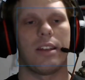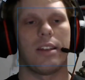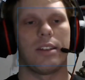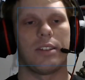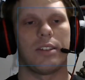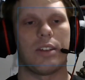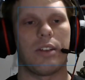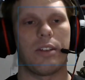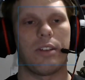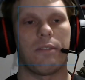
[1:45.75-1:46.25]

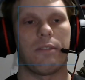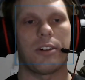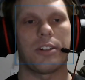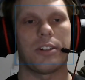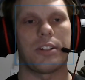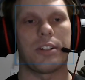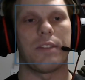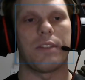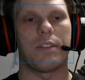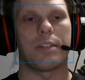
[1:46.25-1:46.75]
So the
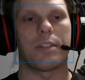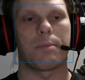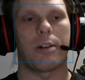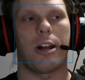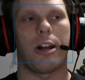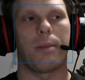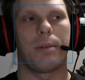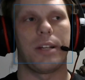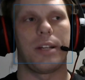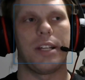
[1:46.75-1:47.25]
first of these
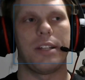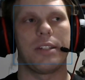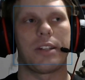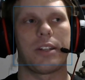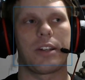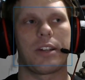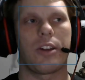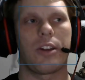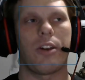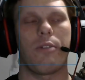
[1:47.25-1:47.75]
properties,
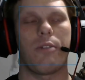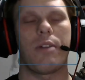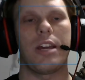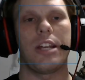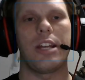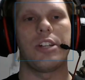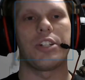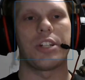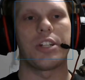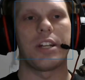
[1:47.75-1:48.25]
cohesion